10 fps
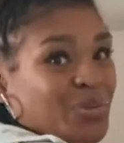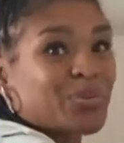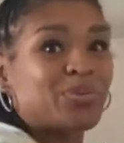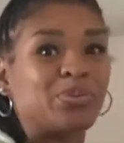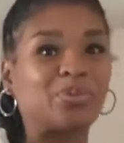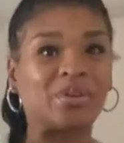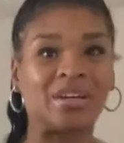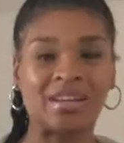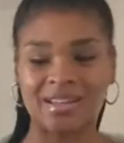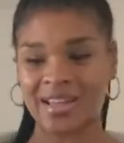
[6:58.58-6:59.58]
Ooh,
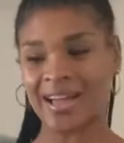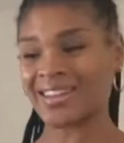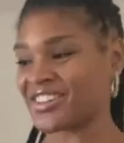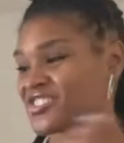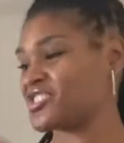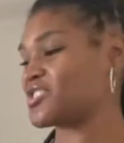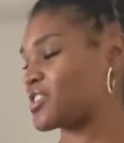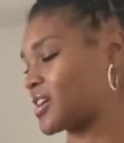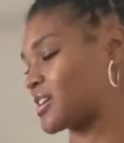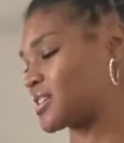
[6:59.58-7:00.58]
I like jean
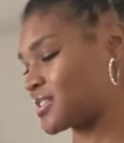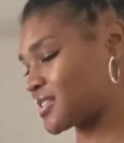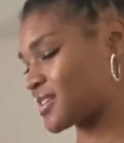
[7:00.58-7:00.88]
jackets.